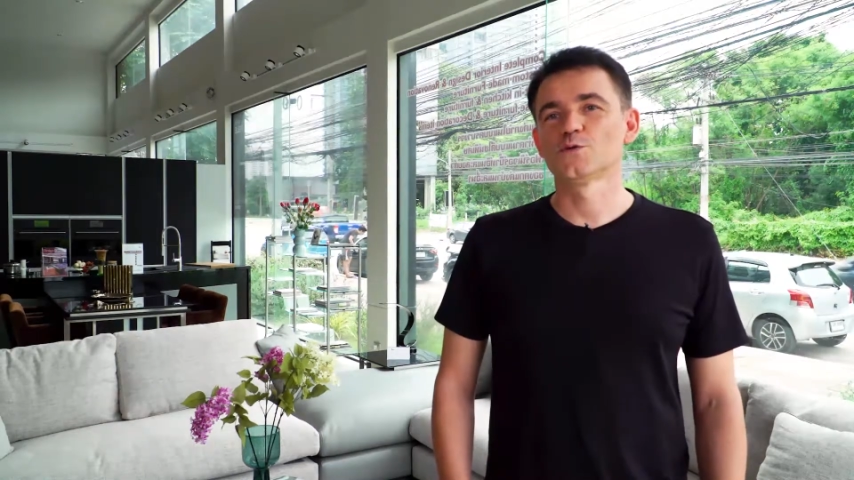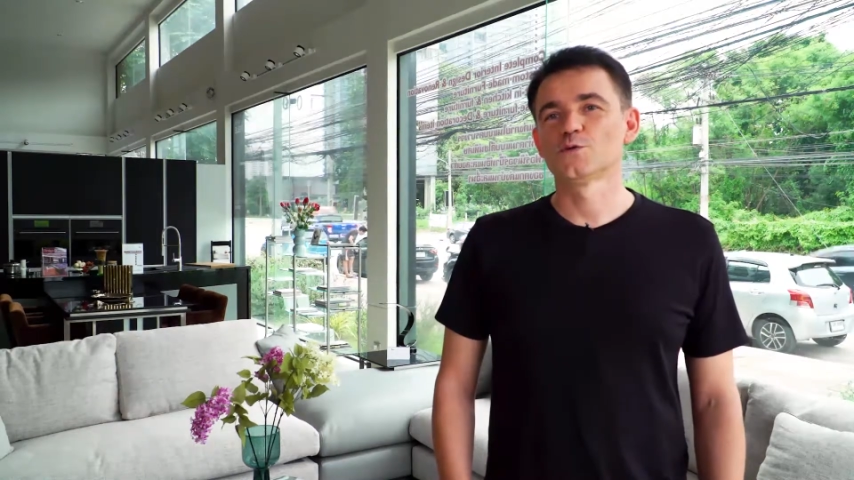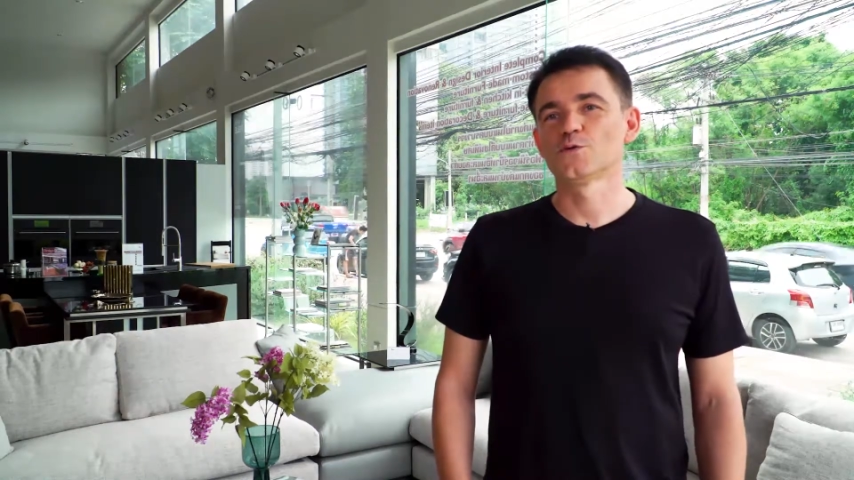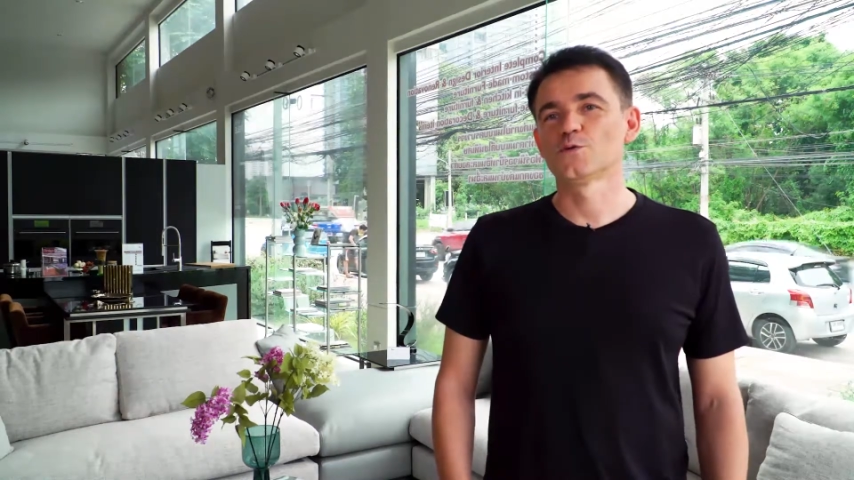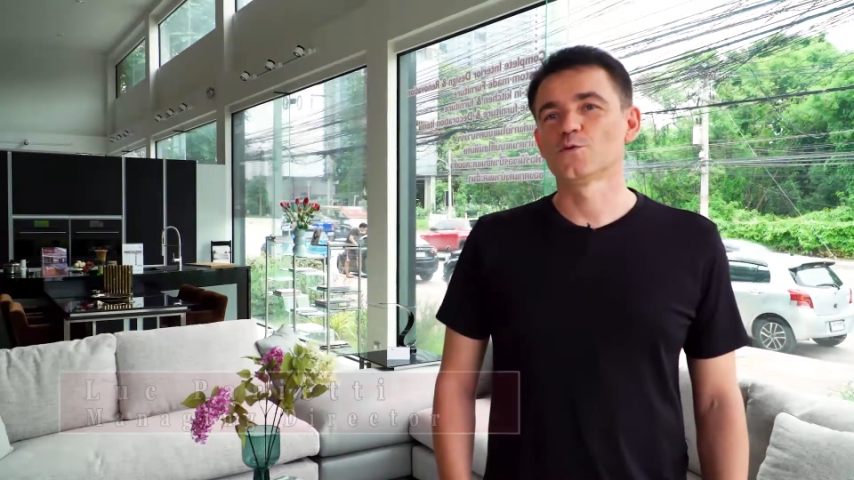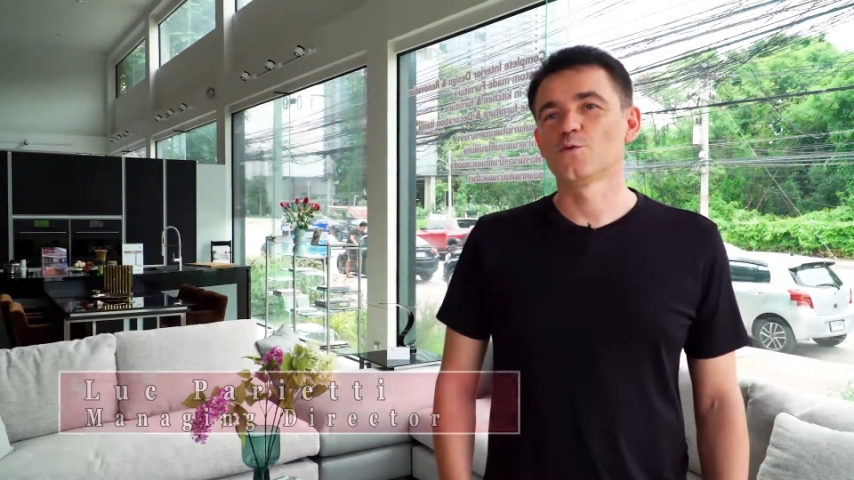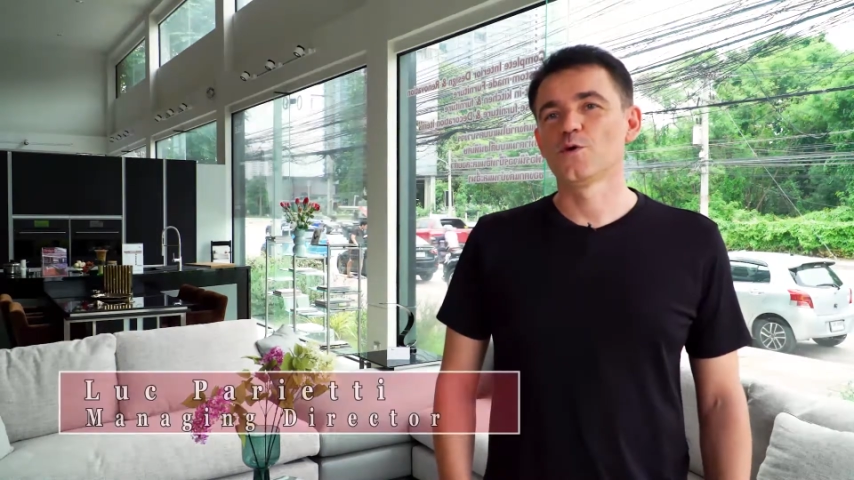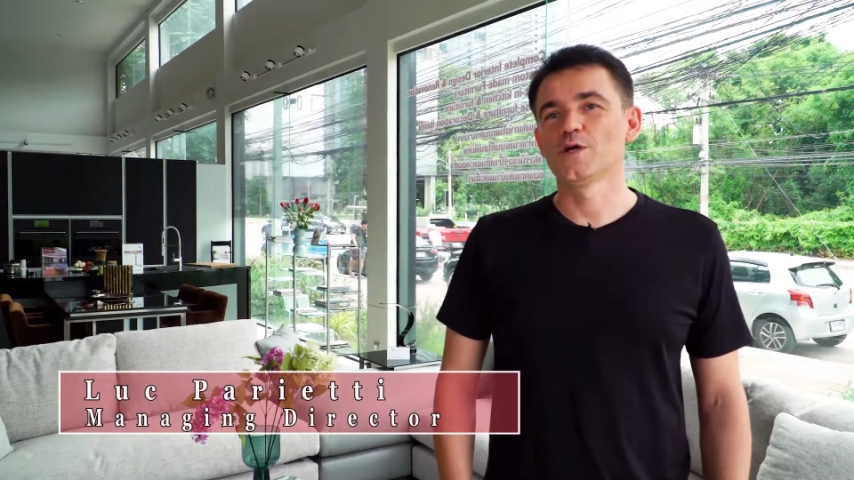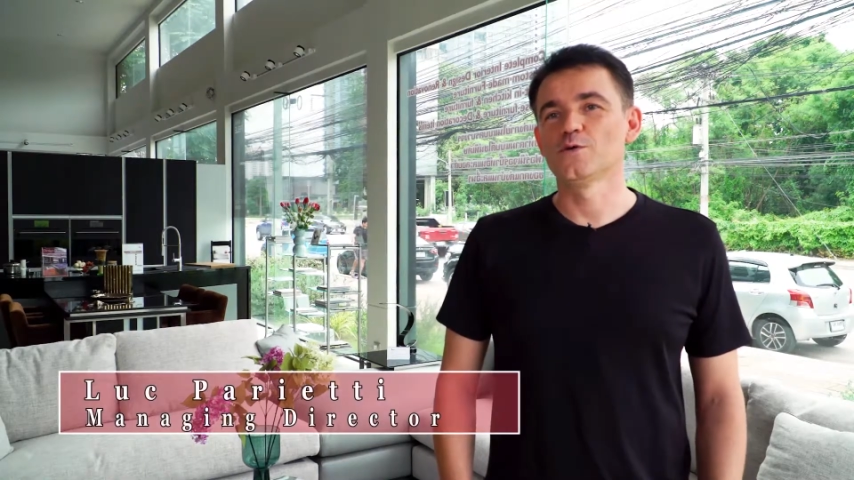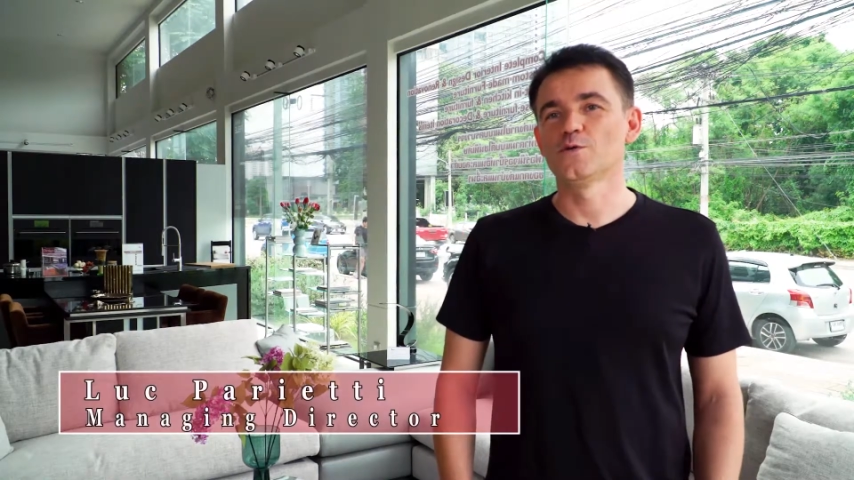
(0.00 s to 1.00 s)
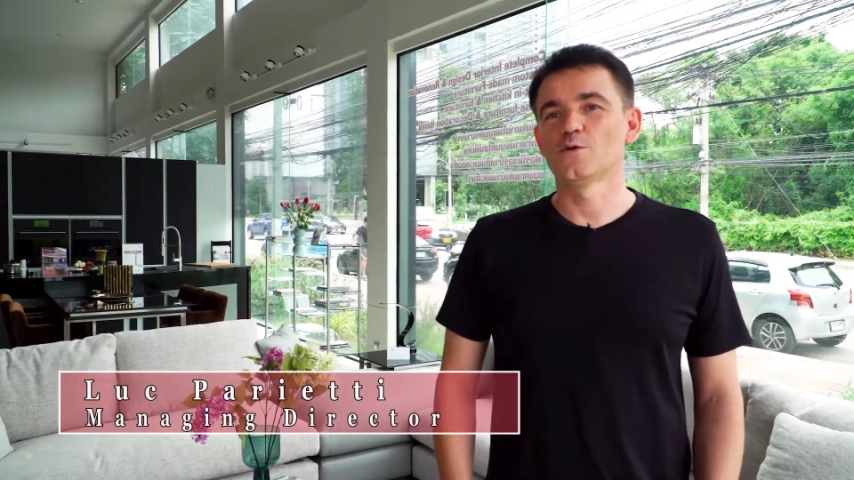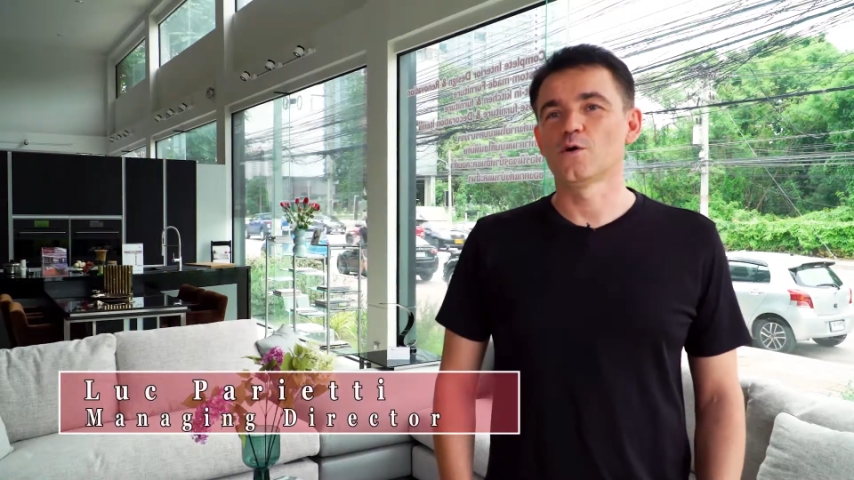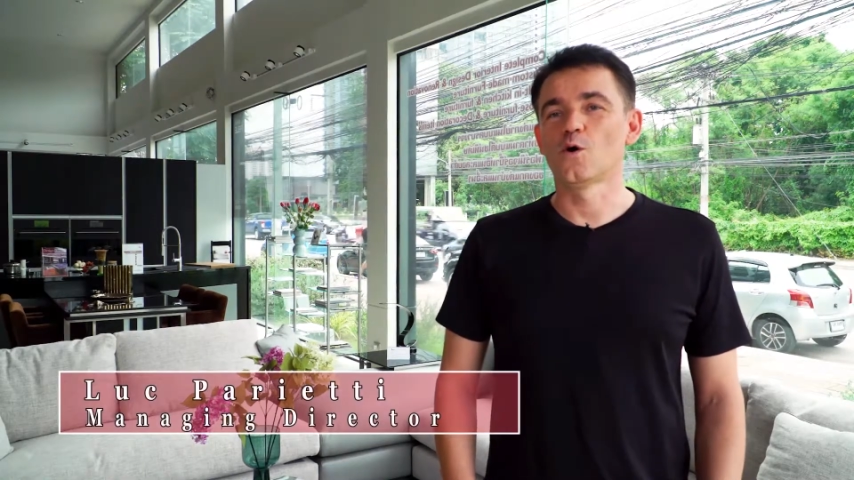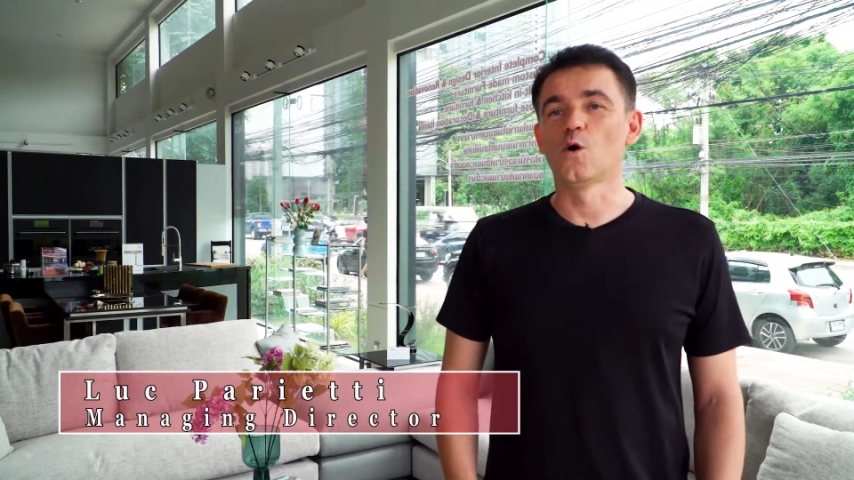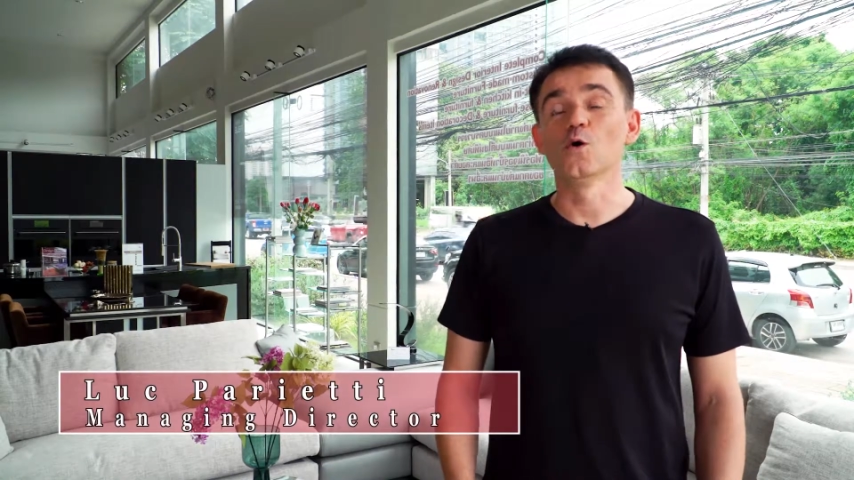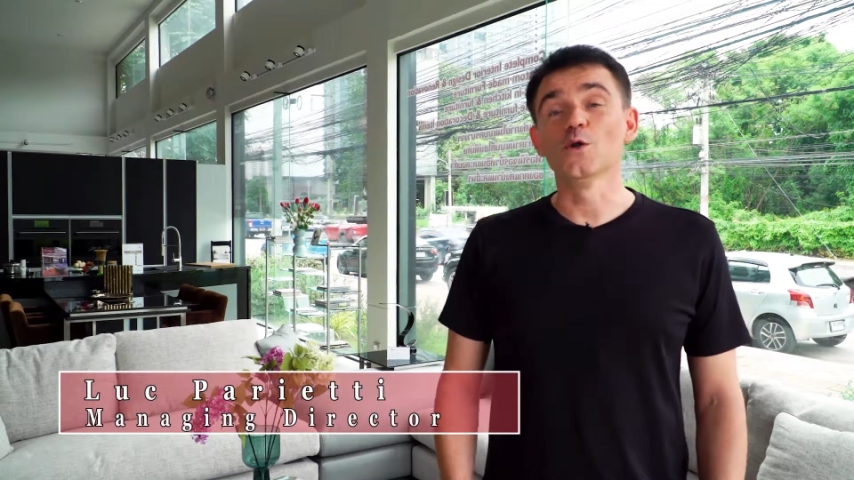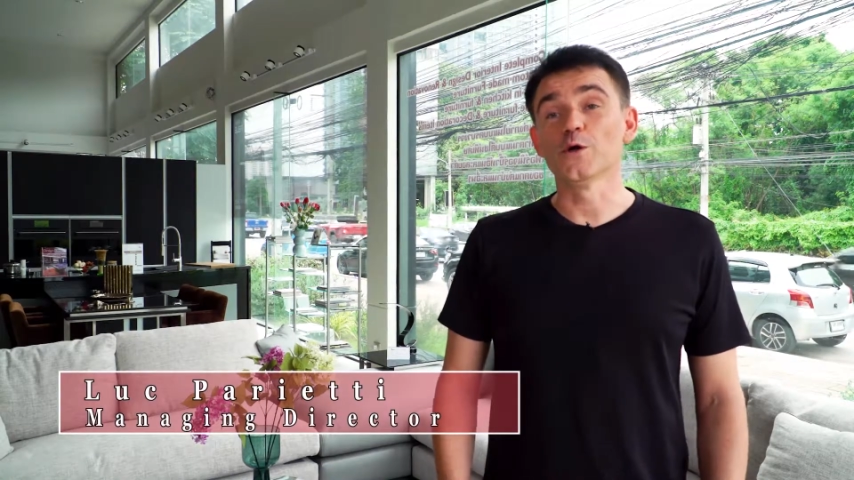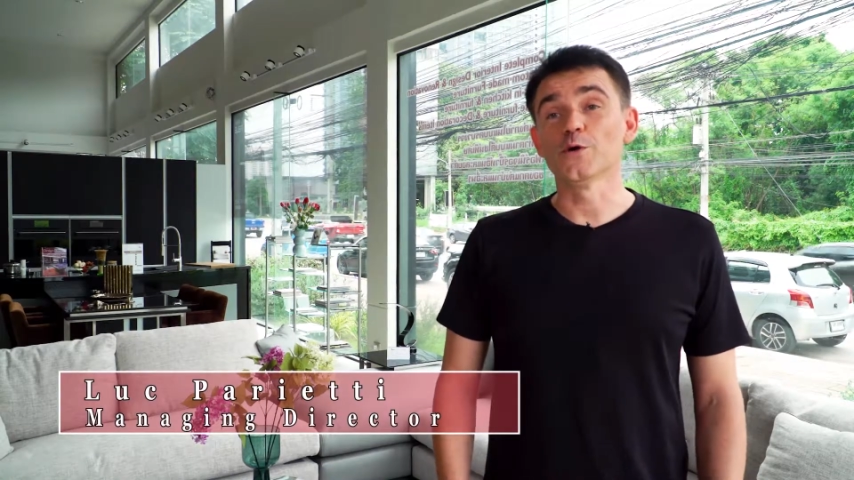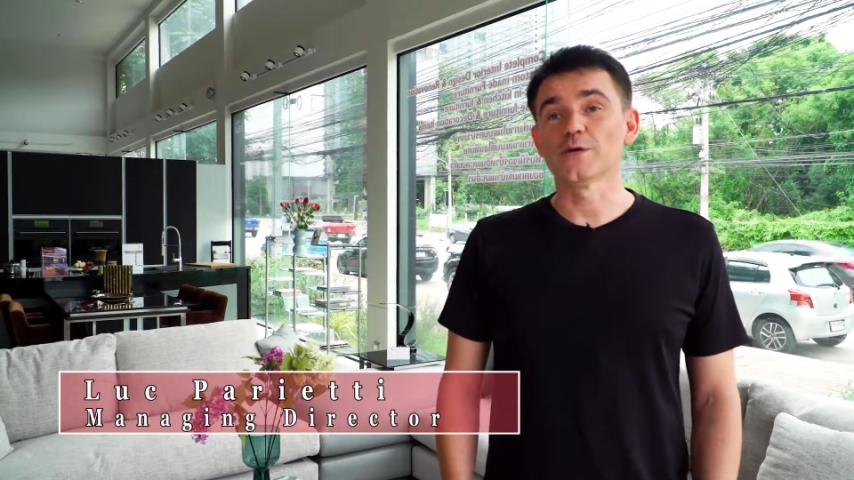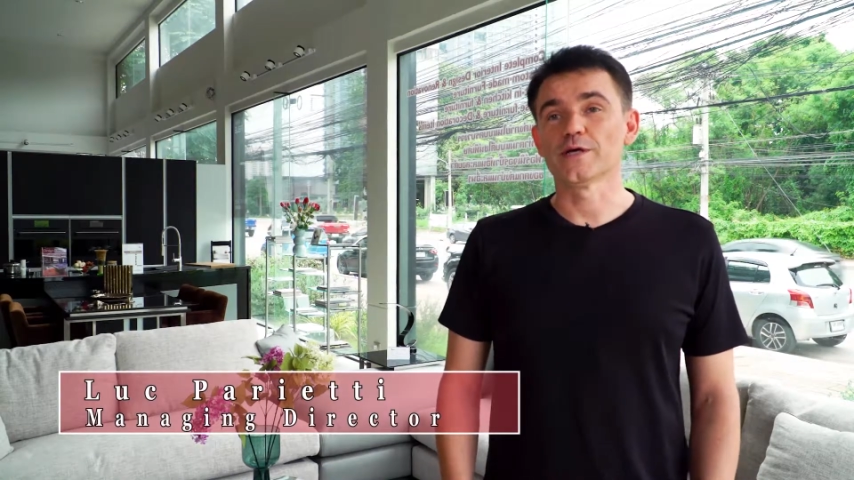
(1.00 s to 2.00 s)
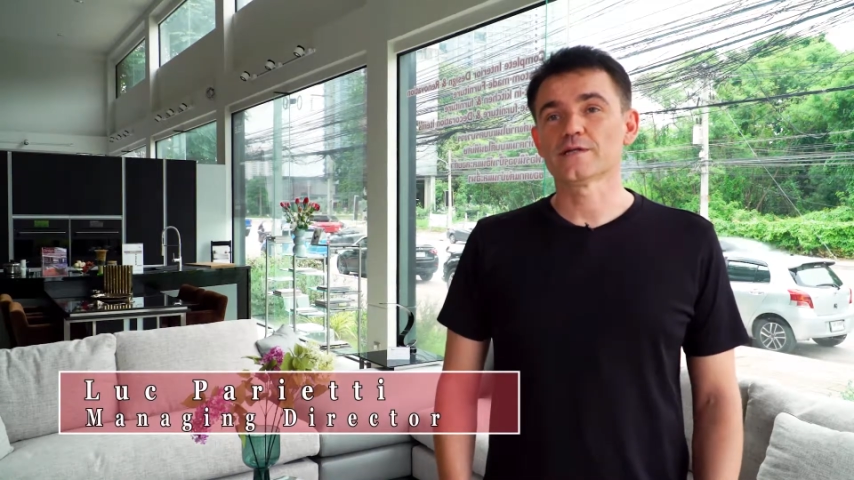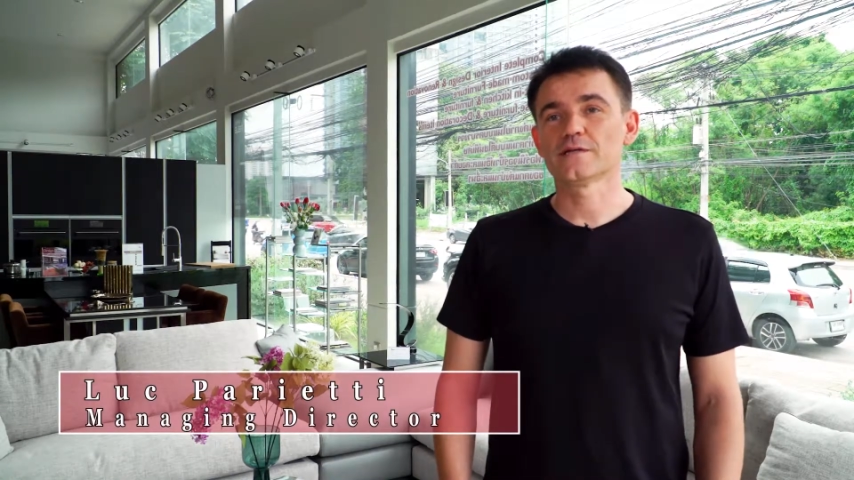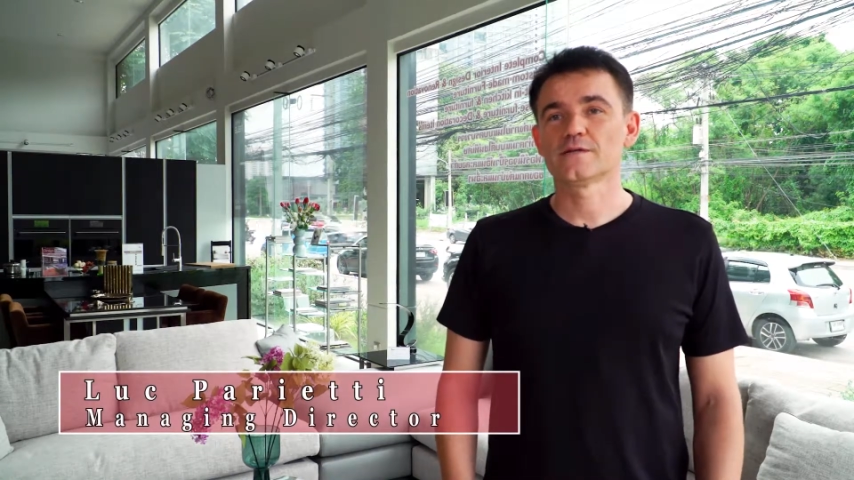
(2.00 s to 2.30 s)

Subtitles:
redo all the unit.